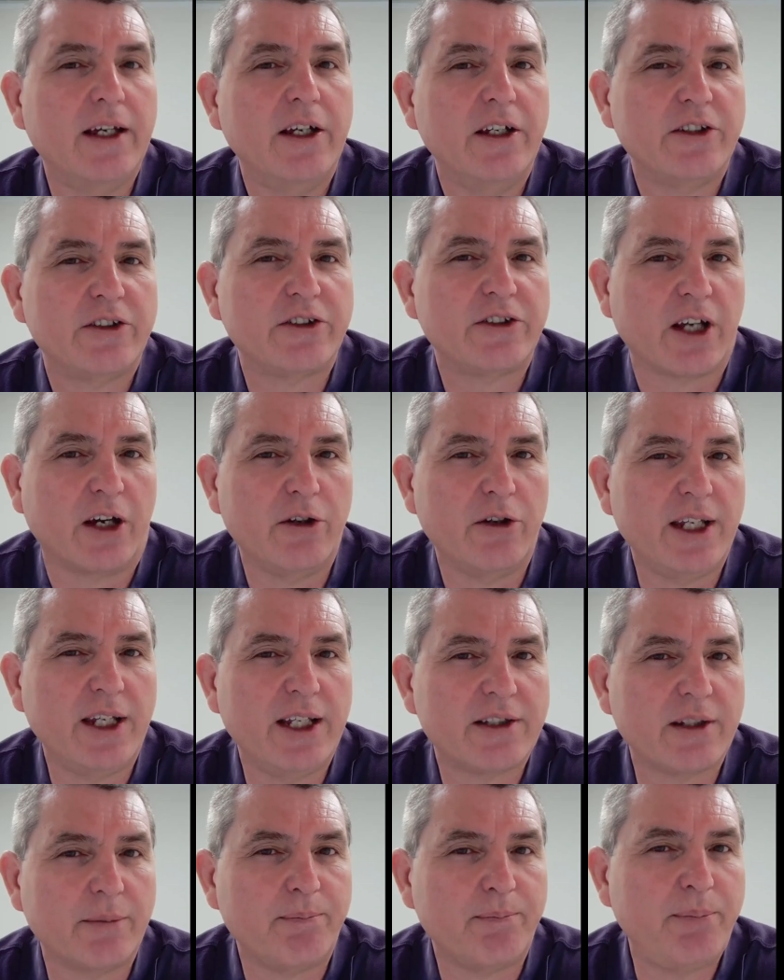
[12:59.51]
So
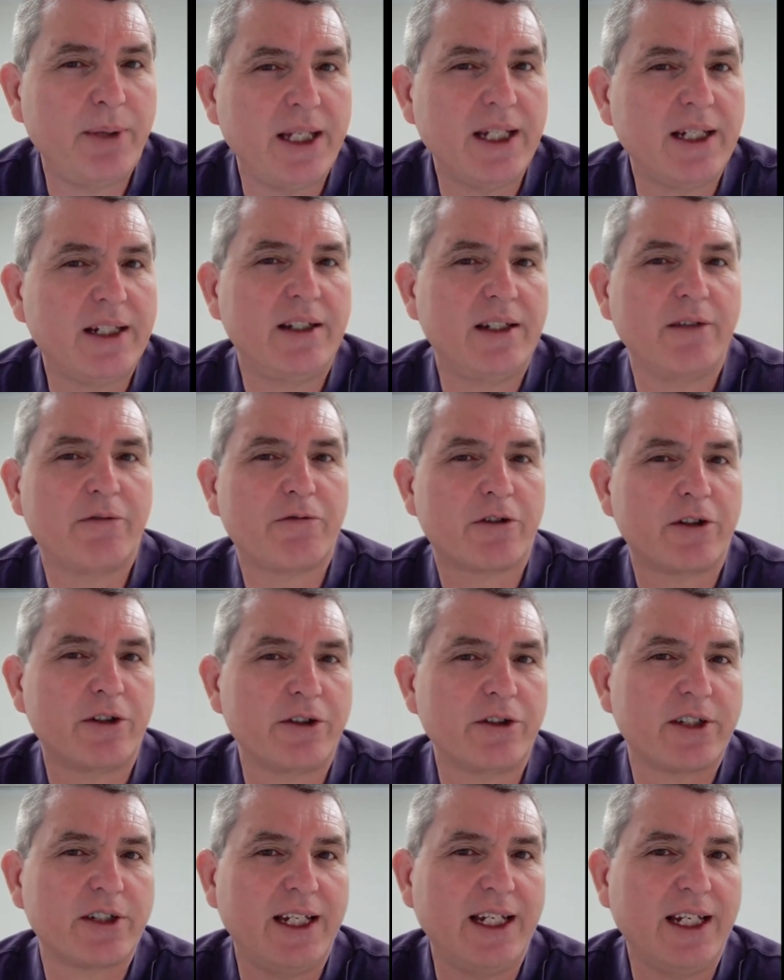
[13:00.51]
there's a big
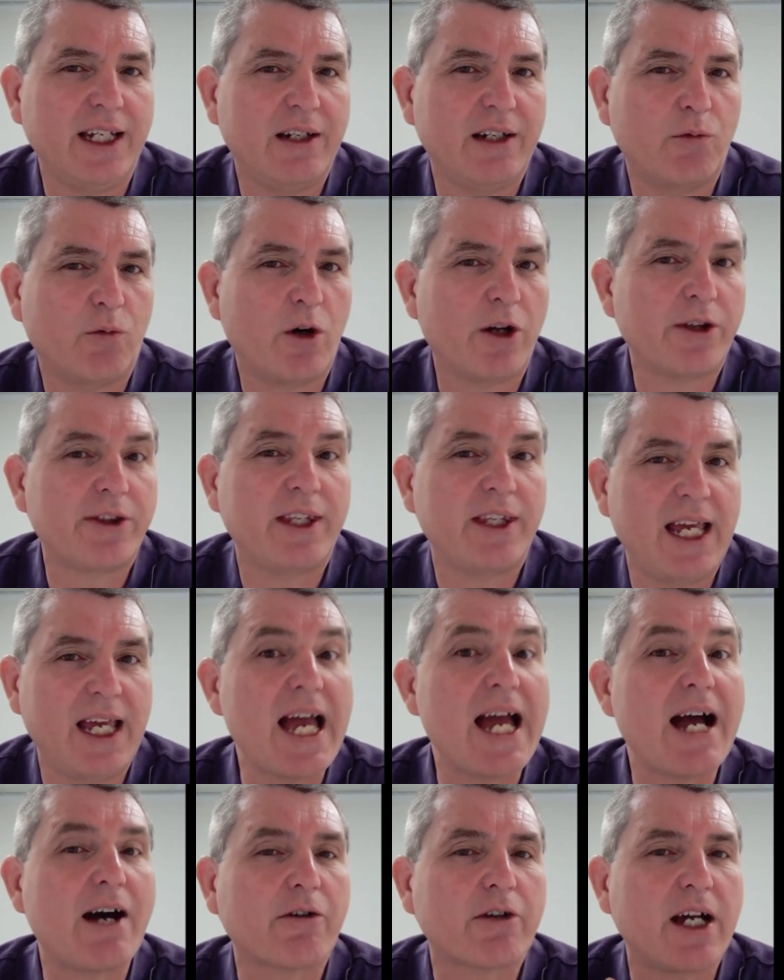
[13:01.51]
difference in what the
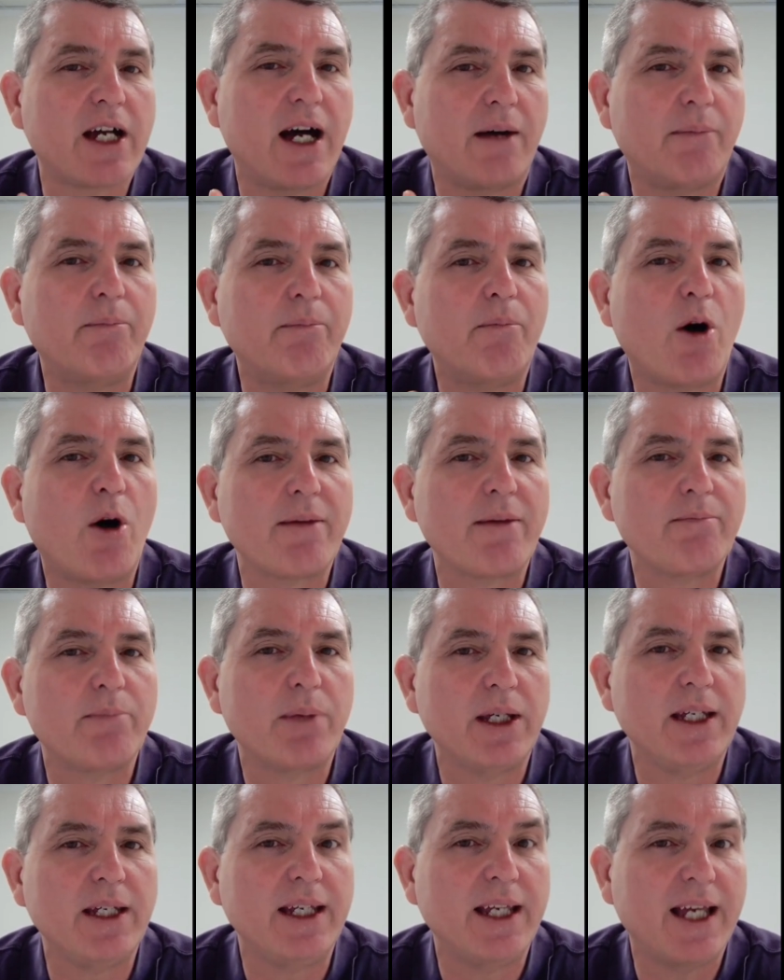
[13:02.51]
outcome might
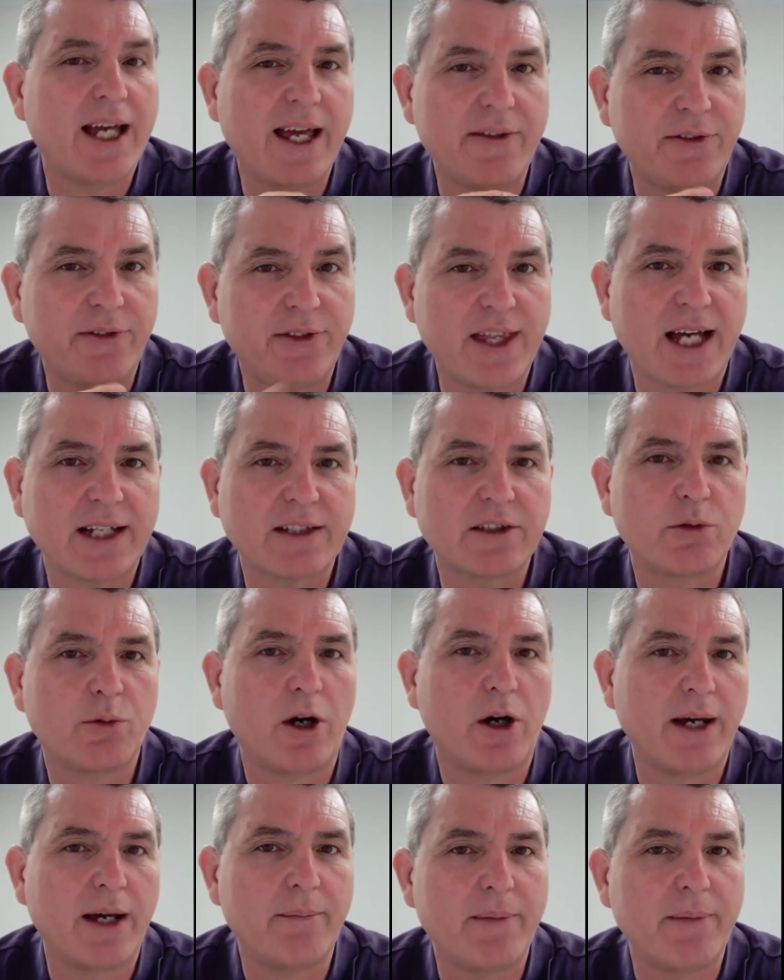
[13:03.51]
be, and that's why it